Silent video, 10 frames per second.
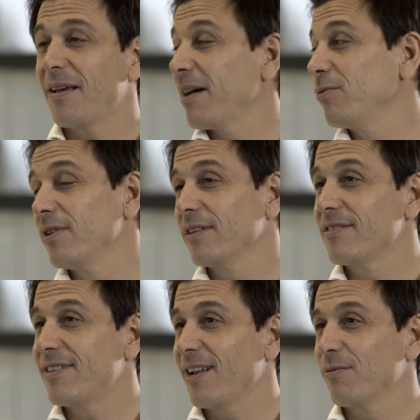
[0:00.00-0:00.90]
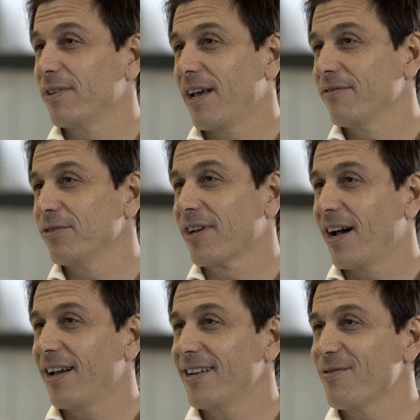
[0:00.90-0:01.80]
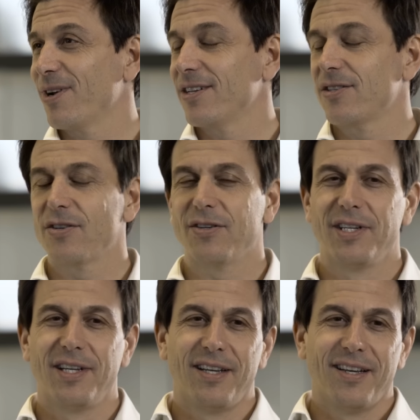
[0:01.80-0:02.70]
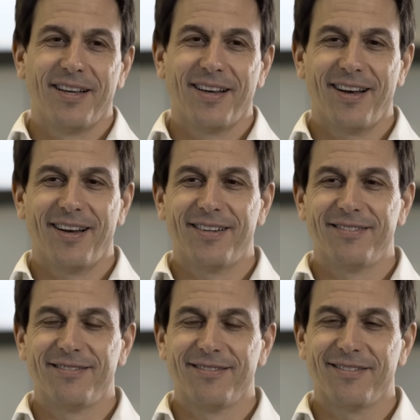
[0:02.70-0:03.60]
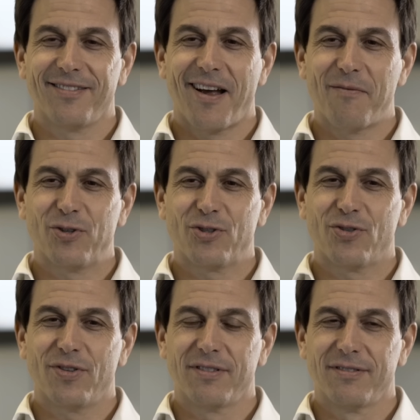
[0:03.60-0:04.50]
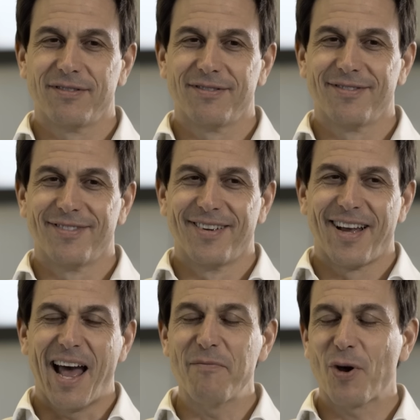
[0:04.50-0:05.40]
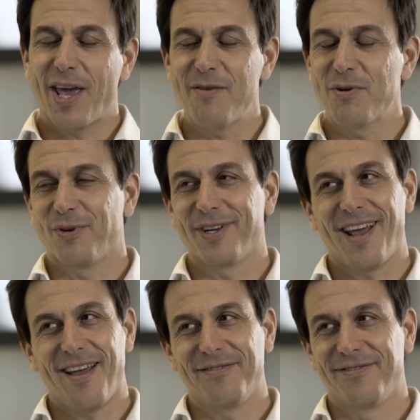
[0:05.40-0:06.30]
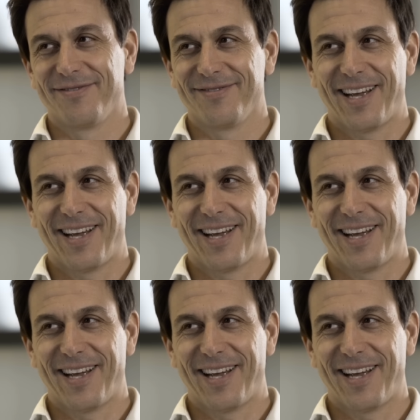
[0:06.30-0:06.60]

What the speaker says: I wouldn't understand what they have on the car anyway. So, no, I'm not sure. I'm okay with what I have.